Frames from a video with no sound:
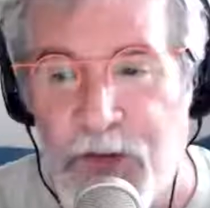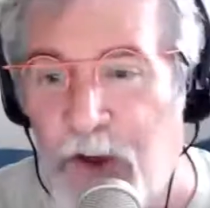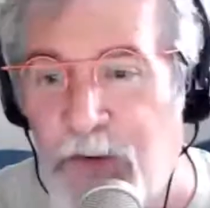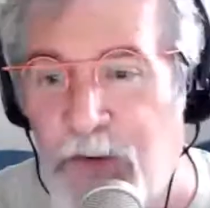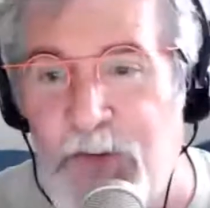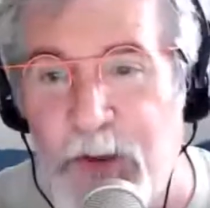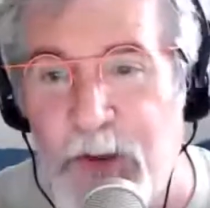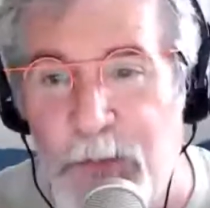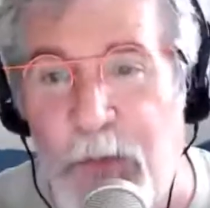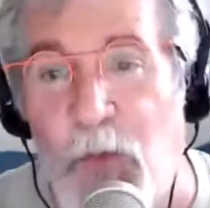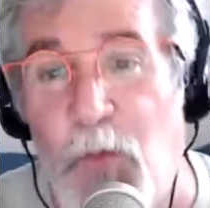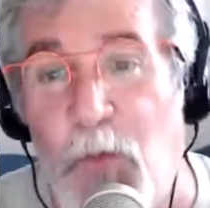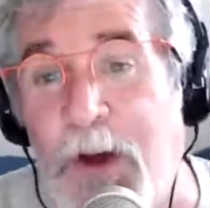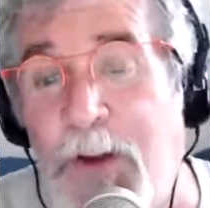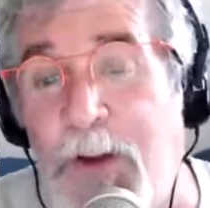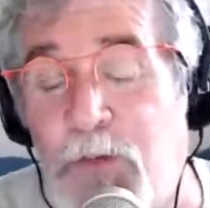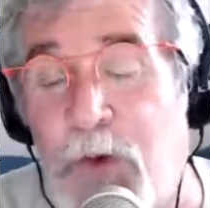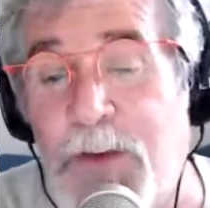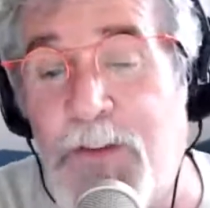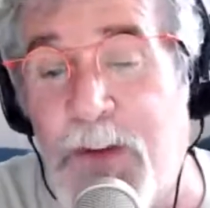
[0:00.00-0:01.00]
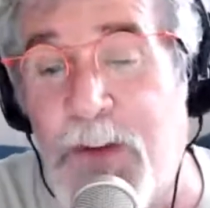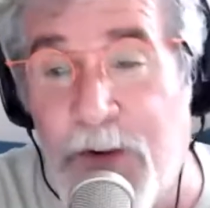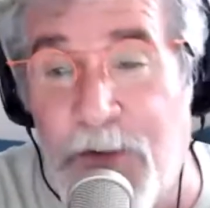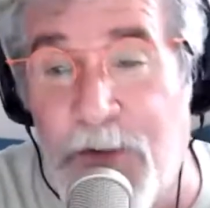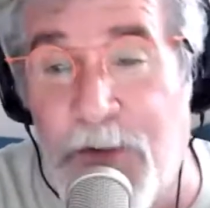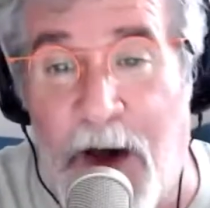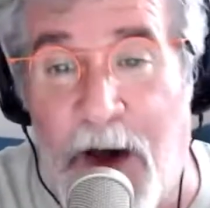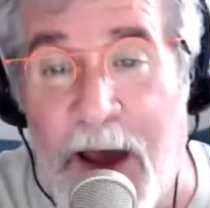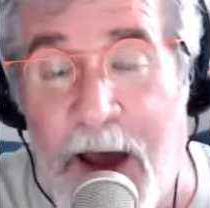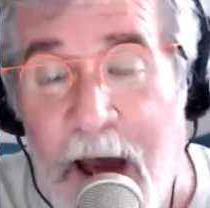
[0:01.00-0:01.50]
simple way to
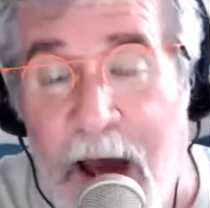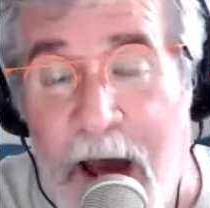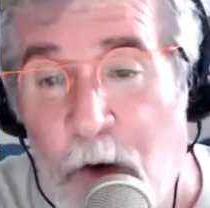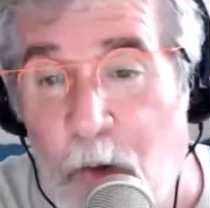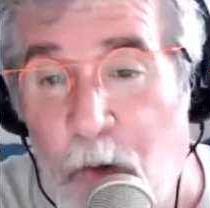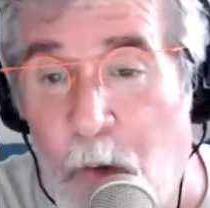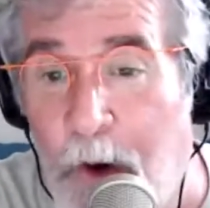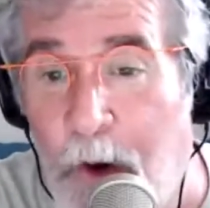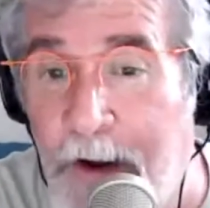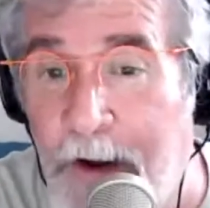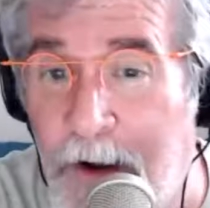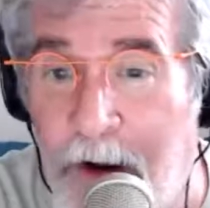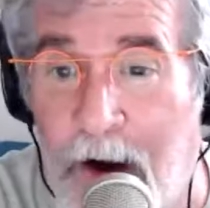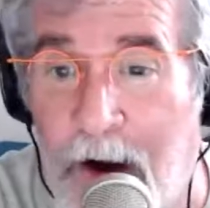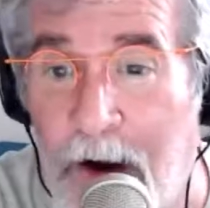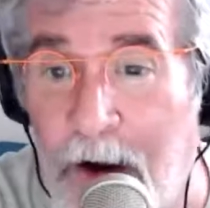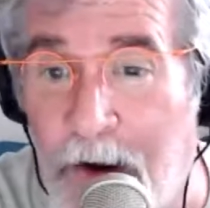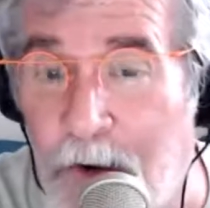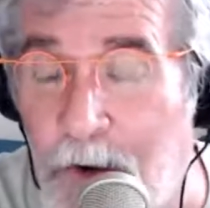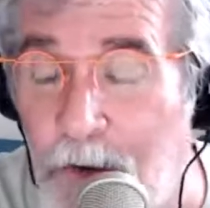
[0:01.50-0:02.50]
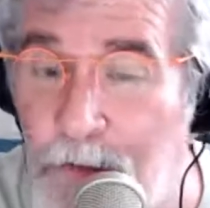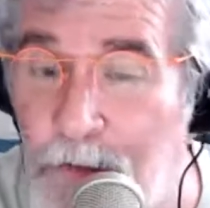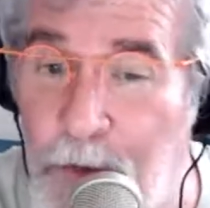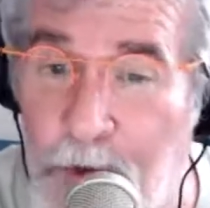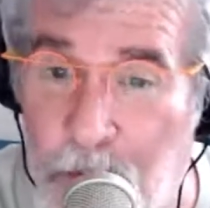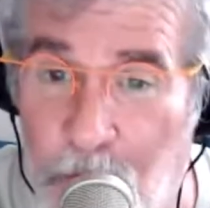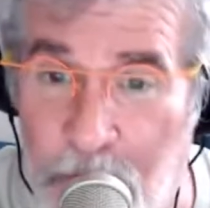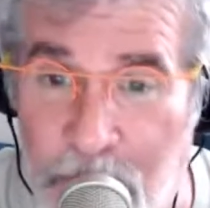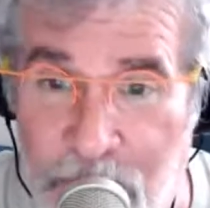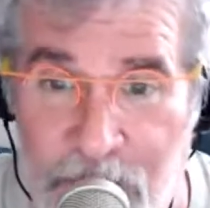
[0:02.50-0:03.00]
identify what car goes
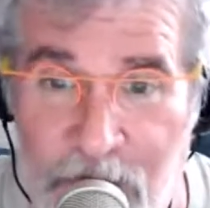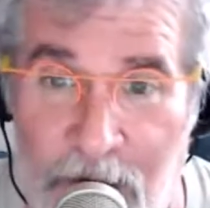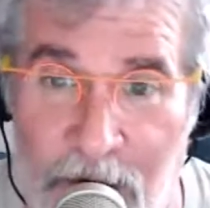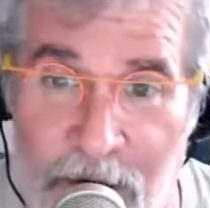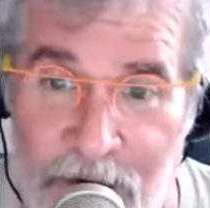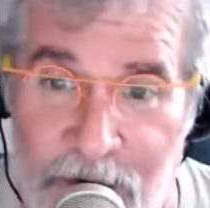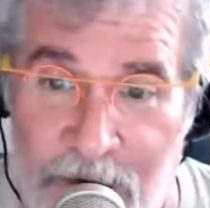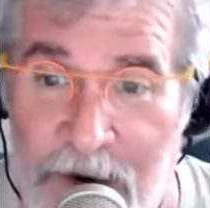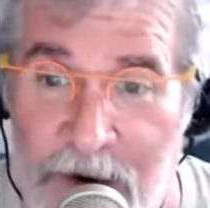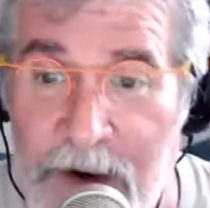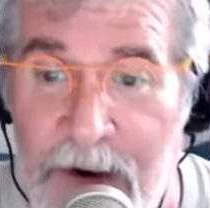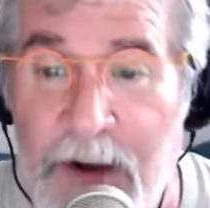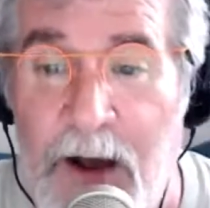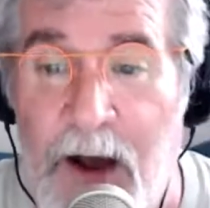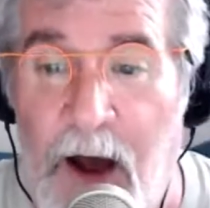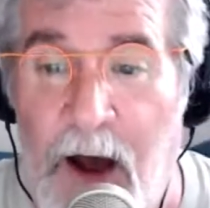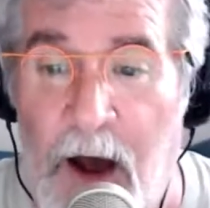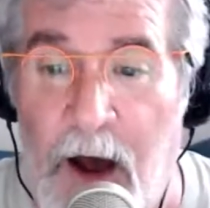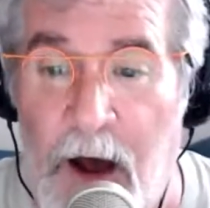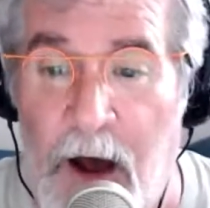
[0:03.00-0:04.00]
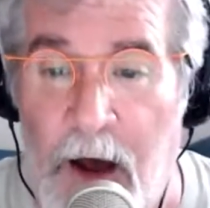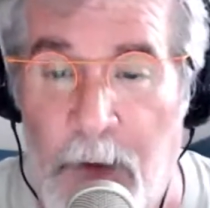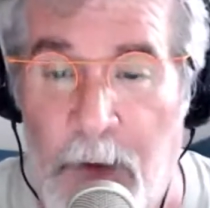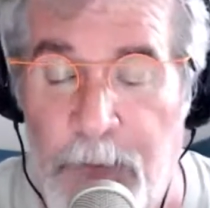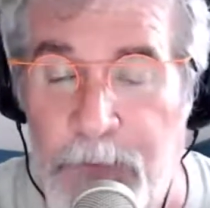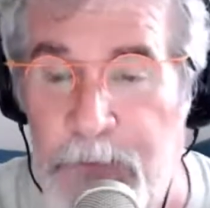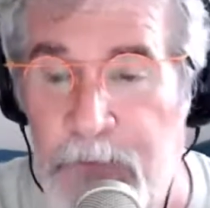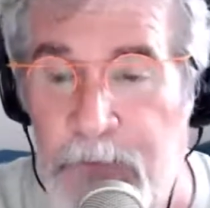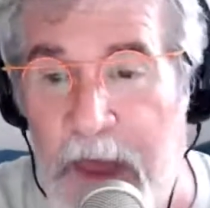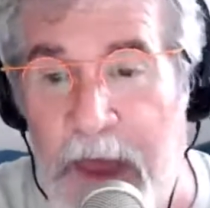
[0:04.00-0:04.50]
with what charger.
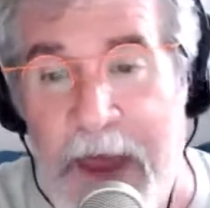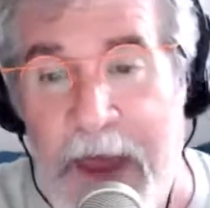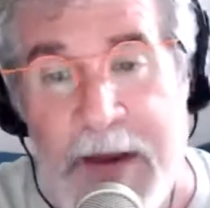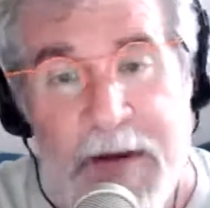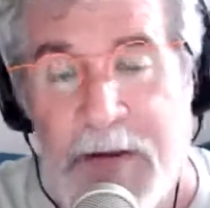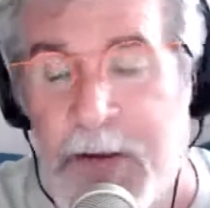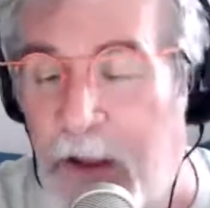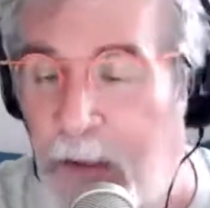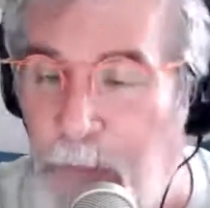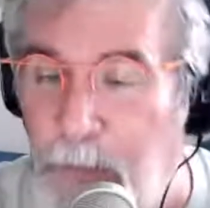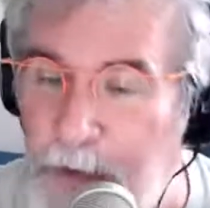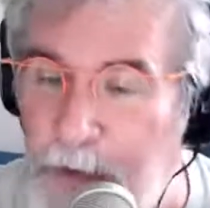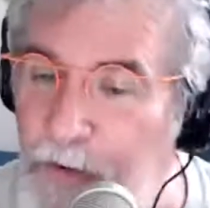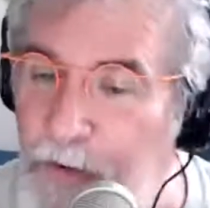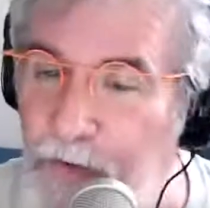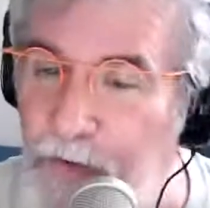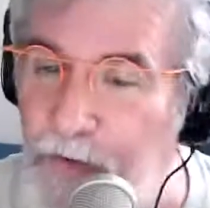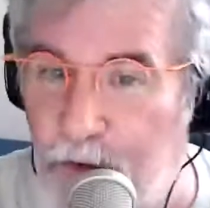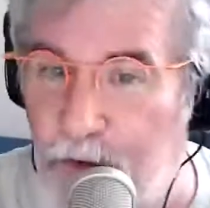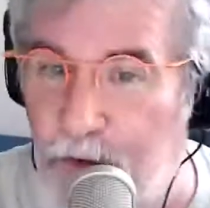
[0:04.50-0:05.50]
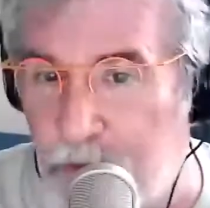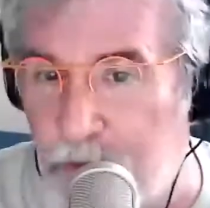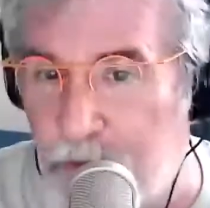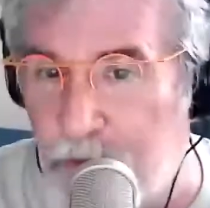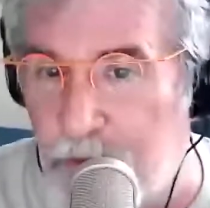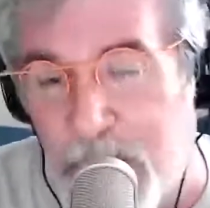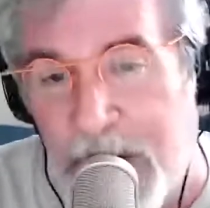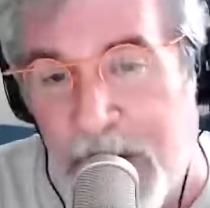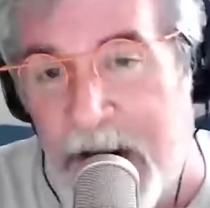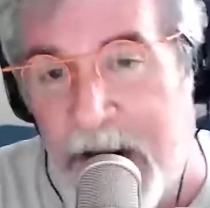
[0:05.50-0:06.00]
And let me just
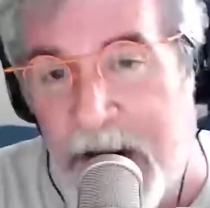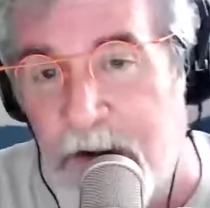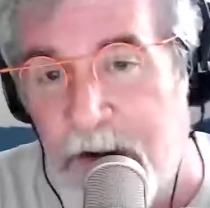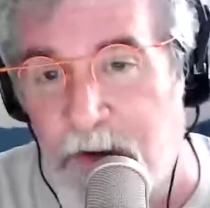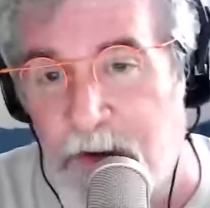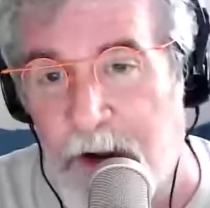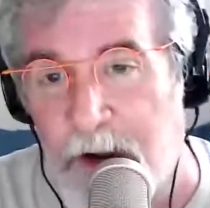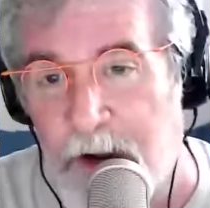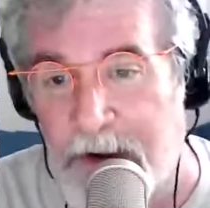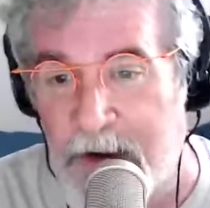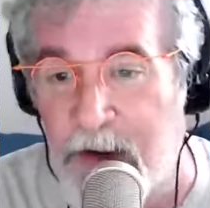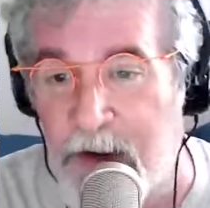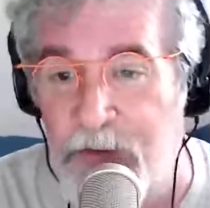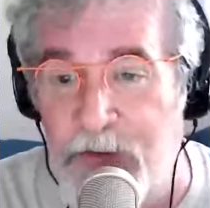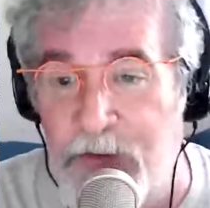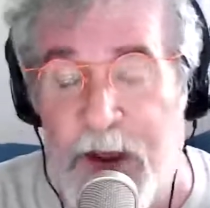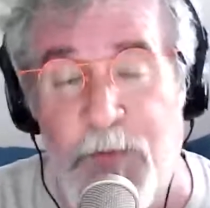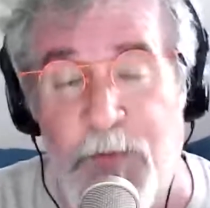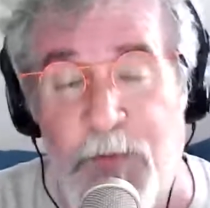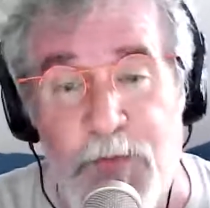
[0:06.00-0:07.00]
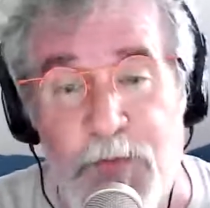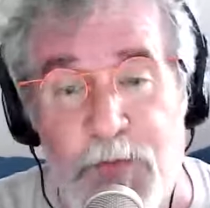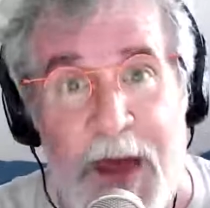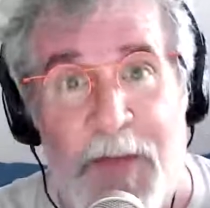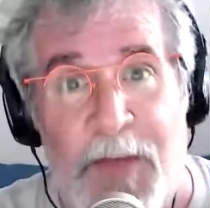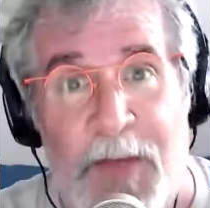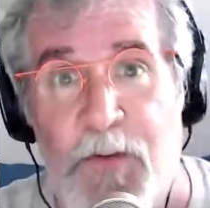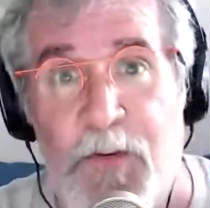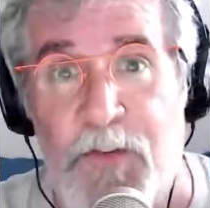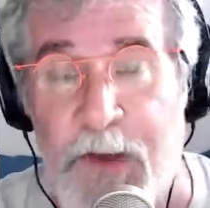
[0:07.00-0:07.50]
introduce him, then he can talk about it. His name
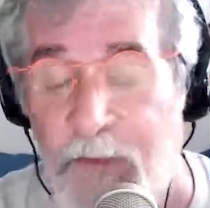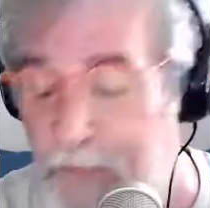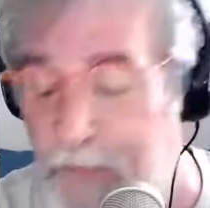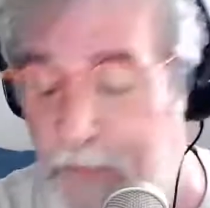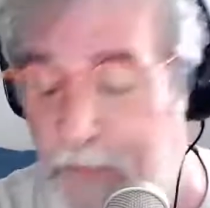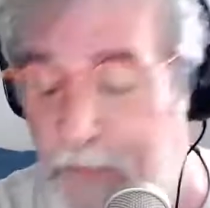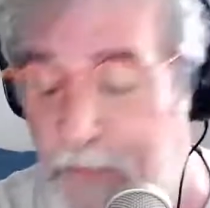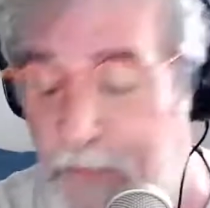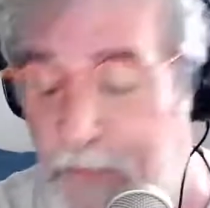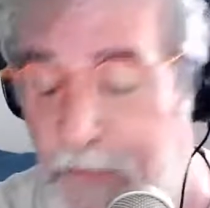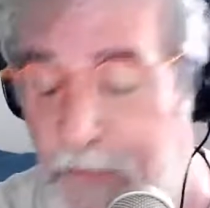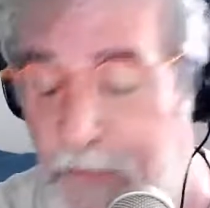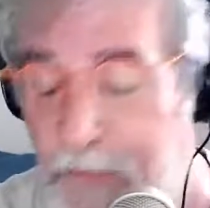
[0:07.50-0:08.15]
is Matthew Teskey.